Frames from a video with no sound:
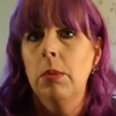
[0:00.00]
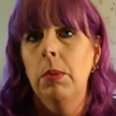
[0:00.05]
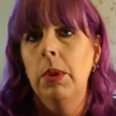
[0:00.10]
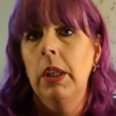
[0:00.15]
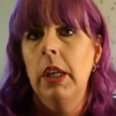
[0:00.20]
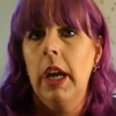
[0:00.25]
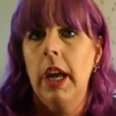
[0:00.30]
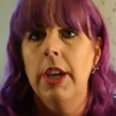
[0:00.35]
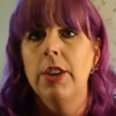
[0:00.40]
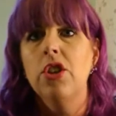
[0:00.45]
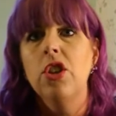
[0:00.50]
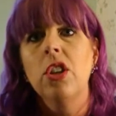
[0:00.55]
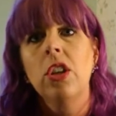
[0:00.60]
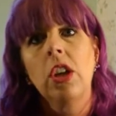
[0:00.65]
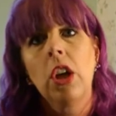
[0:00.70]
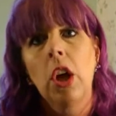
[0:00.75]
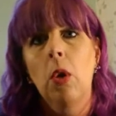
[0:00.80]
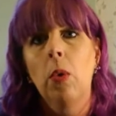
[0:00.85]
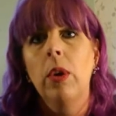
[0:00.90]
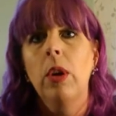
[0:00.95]
communication
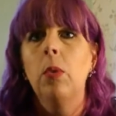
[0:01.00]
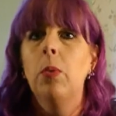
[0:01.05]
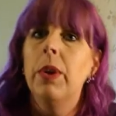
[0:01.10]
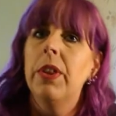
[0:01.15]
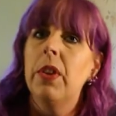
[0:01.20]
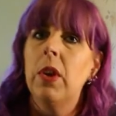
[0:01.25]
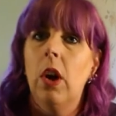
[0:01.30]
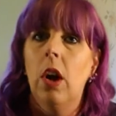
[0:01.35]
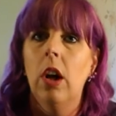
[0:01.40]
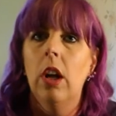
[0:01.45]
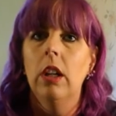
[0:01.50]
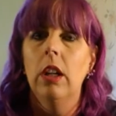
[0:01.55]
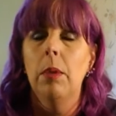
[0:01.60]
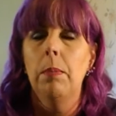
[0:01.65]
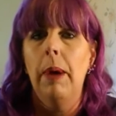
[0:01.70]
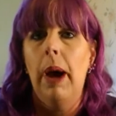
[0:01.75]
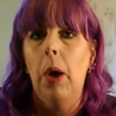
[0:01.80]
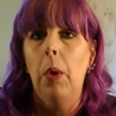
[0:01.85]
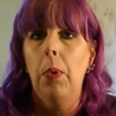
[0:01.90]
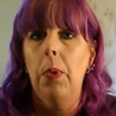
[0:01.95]
going with y'all
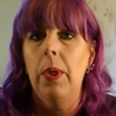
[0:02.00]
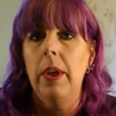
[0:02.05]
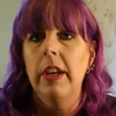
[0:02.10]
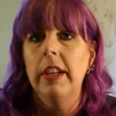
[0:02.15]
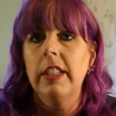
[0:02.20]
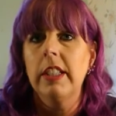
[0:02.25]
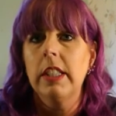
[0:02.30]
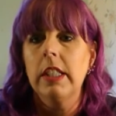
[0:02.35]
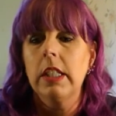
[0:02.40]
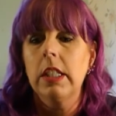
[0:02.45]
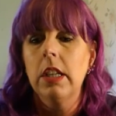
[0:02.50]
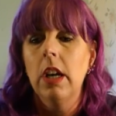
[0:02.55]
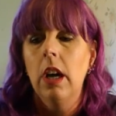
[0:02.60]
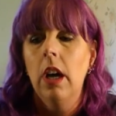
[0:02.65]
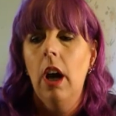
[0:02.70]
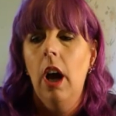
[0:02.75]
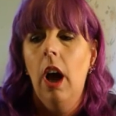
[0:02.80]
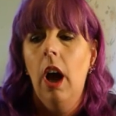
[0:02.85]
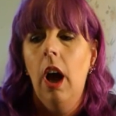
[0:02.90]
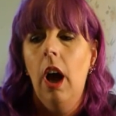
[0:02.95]
about this.
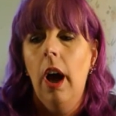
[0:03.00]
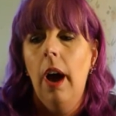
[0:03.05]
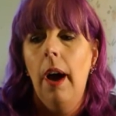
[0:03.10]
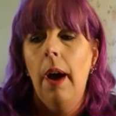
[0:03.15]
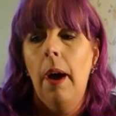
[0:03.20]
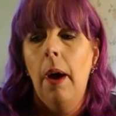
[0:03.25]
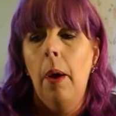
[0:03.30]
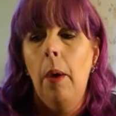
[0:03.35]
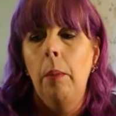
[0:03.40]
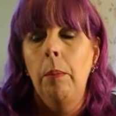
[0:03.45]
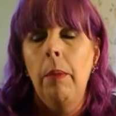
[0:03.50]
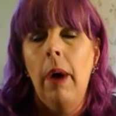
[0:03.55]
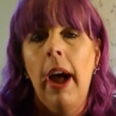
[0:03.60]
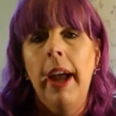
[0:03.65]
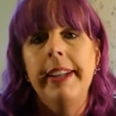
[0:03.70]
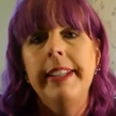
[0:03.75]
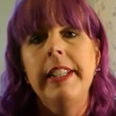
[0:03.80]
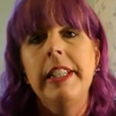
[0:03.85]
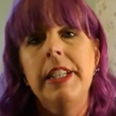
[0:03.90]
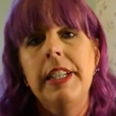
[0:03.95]

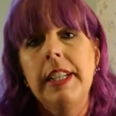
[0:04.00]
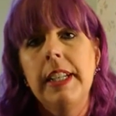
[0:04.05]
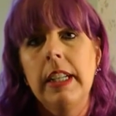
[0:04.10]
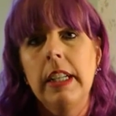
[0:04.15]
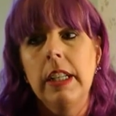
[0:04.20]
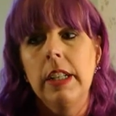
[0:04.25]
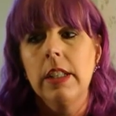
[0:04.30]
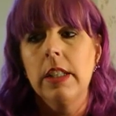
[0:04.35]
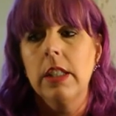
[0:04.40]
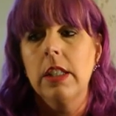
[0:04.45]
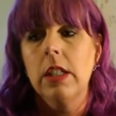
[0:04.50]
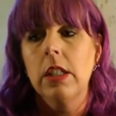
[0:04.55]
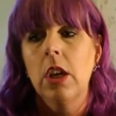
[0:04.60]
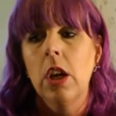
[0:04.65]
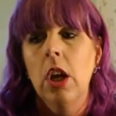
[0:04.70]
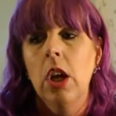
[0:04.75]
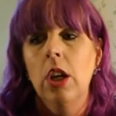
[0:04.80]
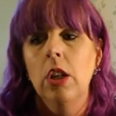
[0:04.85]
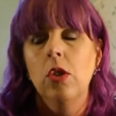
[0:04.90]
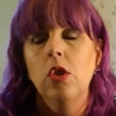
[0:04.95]
Ideas,
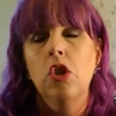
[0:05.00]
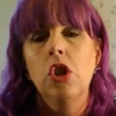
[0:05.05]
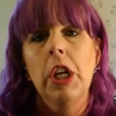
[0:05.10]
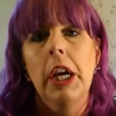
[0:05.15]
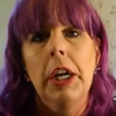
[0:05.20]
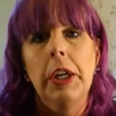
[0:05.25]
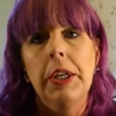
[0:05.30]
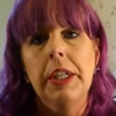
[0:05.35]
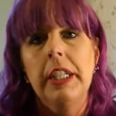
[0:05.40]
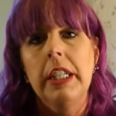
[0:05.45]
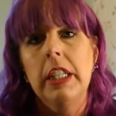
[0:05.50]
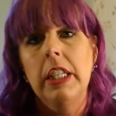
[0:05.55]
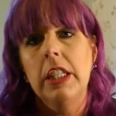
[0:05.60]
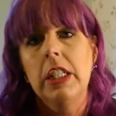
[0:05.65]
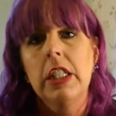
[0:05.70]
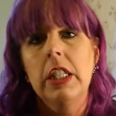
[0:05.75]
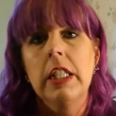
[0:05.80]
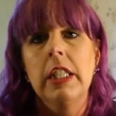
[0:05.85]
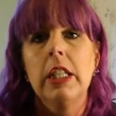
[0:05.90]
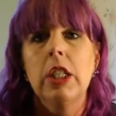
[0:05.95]
charities
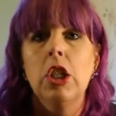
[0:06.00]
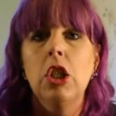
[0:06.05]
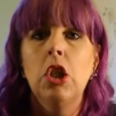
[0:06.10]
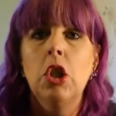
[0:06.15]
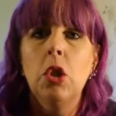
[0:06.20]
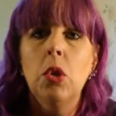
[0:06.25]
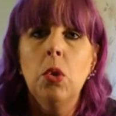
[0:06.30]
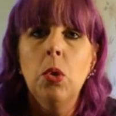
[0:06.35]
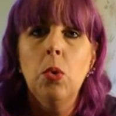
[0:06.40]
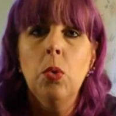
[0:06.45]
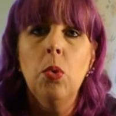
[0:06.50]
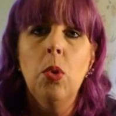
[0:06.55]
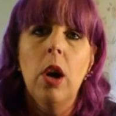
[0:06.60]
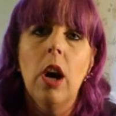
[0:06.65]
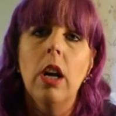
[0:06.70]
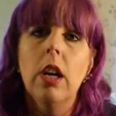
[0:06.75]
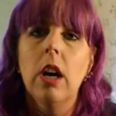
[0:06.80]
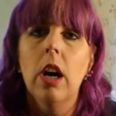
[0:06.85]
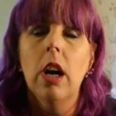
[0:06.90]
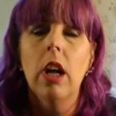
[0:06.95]
that you
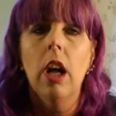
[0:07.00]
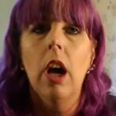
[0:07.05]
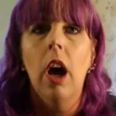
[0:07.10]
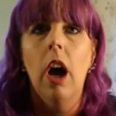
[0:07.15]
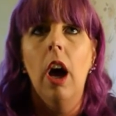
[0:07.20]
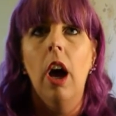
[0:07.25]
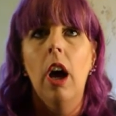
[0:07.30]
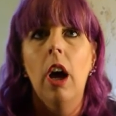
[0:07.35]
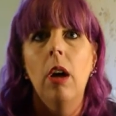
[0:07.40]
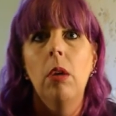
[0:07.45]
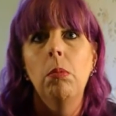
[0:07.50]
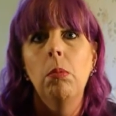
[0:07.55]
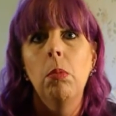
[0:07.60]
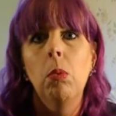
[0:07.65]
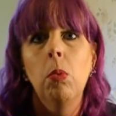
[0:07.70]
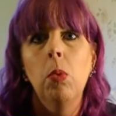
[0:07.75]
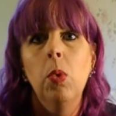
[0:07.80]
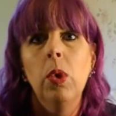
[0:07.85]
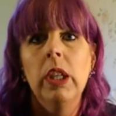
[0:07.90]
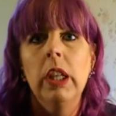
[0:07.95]

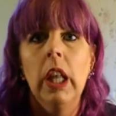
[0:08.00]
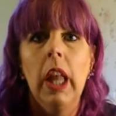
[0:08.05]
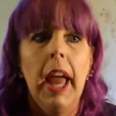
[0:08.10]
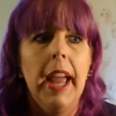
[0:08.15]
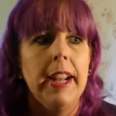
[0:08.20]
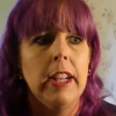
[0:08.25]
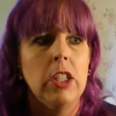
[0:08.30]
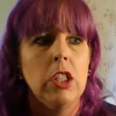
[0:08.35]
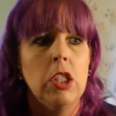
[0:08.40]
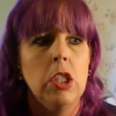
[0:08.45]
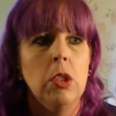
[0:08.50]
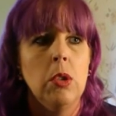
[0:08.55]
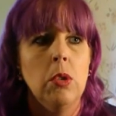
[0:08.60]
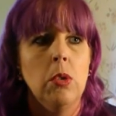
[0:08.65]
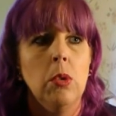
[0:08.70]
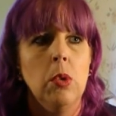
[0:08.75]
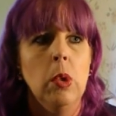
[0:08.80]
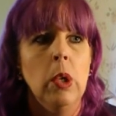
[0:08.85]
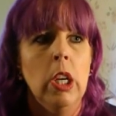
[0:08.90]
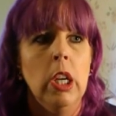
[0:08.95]
would like
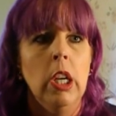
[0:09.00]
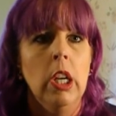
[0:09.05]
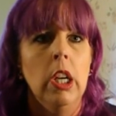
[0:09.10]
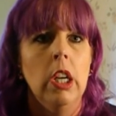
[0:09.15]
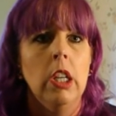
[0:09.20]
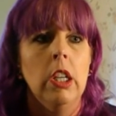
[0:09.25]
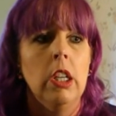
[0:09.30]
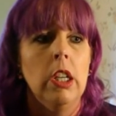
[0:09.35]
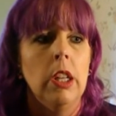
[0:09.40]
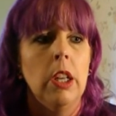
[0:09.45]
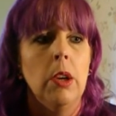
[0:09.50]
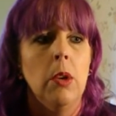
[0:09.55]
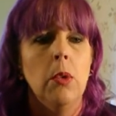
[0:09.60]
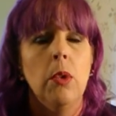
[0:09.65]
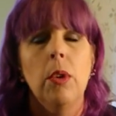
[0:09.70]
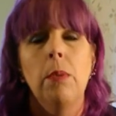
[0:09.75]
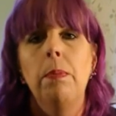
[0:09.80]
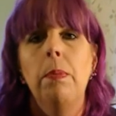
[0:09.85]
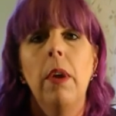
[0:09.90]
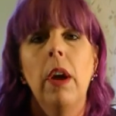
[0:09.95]
to, you know,
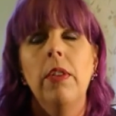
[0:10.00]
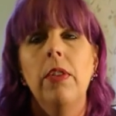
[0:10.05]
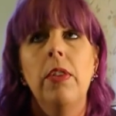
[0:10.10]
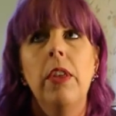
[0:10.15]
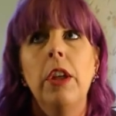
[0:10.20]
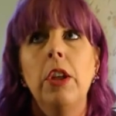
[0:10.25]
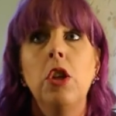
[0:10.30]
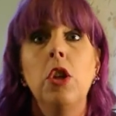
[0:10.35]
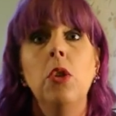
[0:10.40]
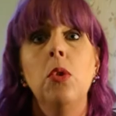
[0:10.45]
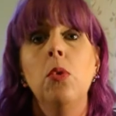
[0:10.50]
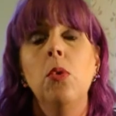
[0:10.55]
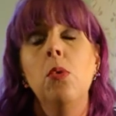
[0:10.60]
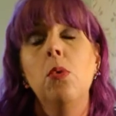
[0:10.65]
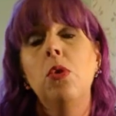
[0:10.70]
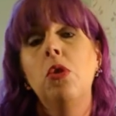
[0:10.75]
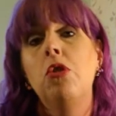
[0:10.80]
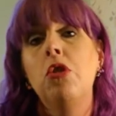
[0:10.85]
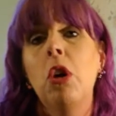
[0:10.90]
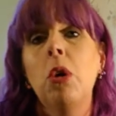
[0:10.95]
that
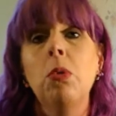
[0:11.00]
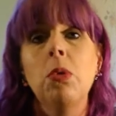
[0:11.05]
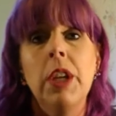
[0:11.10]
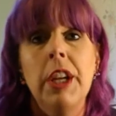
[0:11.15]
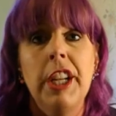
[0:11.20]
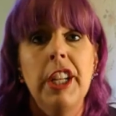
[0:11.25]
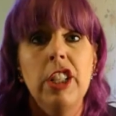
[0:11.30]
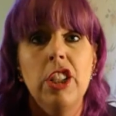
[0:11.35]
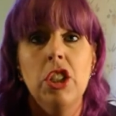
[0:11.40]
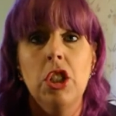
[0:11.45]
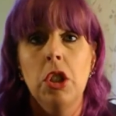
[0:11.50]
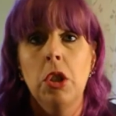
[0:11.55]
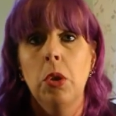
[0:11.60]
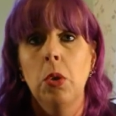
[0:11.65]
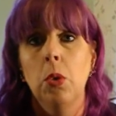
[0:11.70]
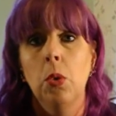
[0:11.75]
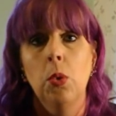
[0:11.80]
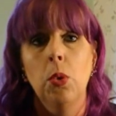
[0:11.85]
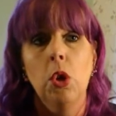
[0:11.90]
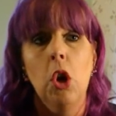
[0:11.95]
you donate
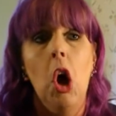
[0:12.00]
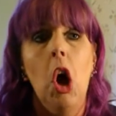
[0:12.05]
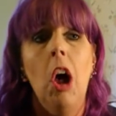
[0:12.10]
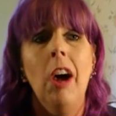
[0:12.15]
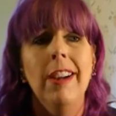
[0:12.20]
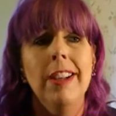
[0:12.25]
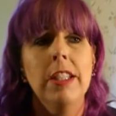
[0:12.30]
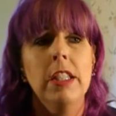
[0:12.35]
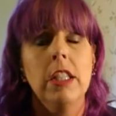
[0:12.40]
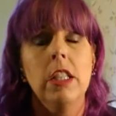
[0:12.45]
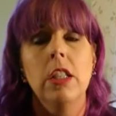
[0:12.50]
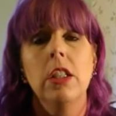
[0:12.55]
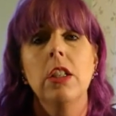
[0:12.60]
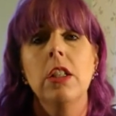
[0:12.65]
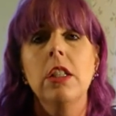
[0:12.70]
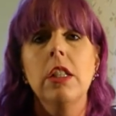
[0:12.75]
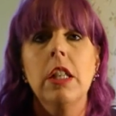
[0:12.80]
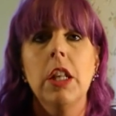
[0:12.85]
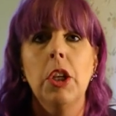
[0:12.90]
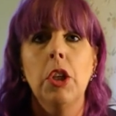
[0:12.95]
to,
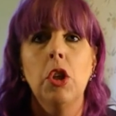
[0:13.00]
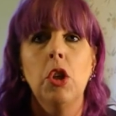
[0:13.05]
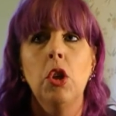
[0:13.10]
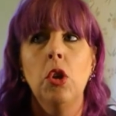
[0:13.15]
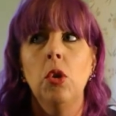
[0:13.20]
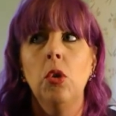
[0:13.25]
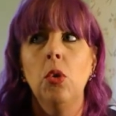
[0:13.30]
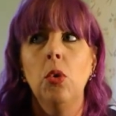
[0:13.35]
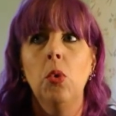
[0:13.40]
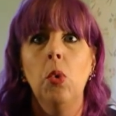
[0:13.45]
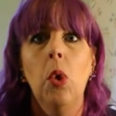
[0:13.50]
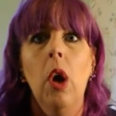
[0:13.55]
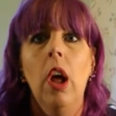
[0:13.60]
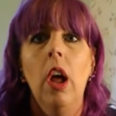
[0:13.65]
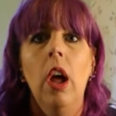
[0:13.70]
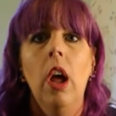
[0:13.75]
causes that you